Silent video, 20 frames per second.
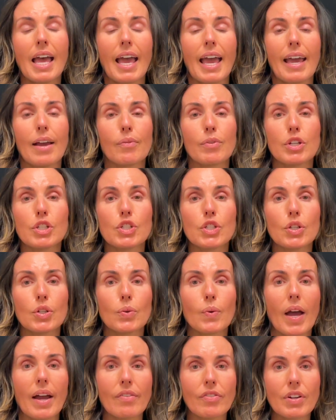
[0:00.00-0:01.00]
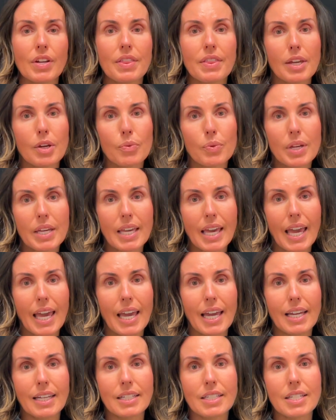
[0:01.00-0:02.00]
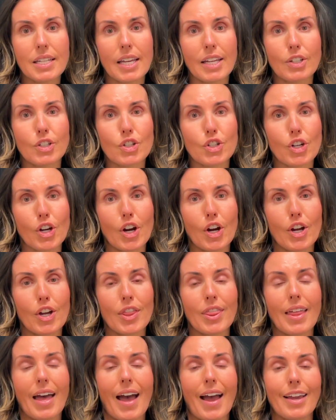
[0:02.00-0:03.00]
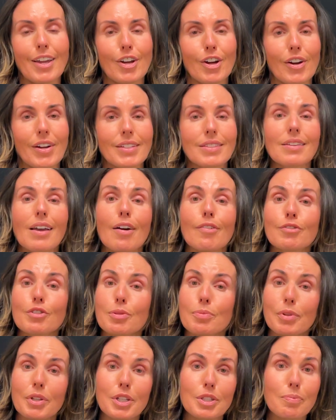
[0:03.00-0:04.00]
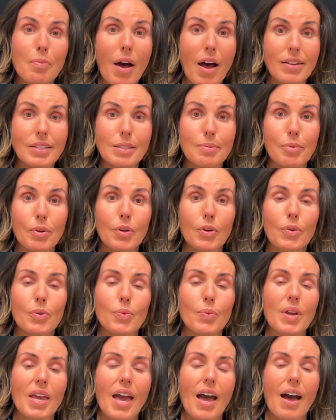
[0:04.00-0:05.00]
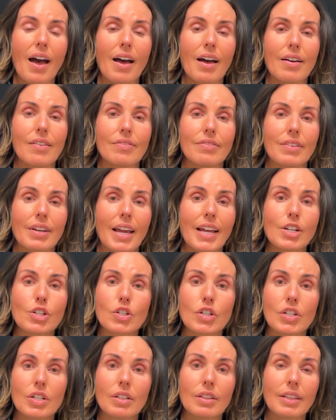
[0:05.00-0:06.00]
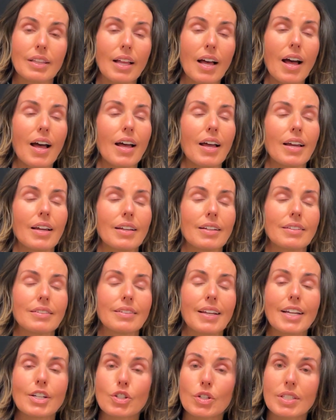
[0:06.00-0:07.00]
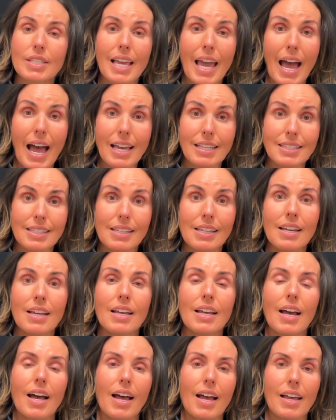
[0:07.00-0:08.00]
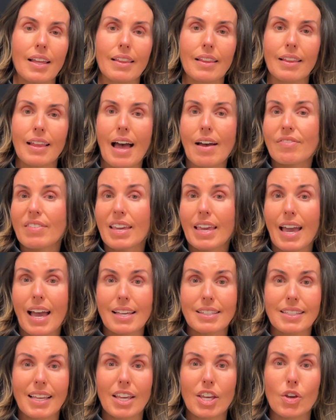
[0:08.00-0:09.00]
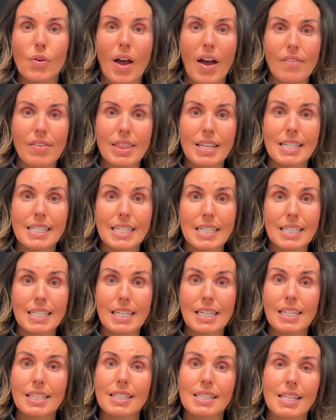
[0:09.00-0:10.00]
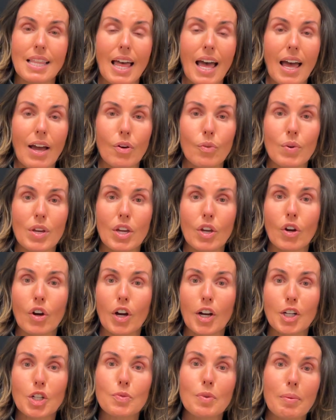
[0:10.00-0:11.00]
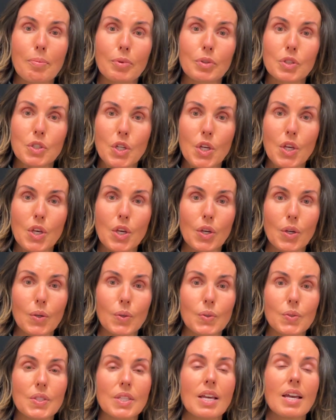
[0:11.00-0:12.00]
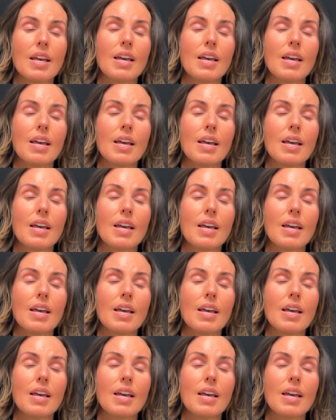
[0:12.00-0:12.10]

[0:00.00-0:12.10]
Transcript: And we do everything we can to ensure that you're as comfortable as possible. We have nitrous gas, laughing gas like you have at the dentist that we encourage people to use.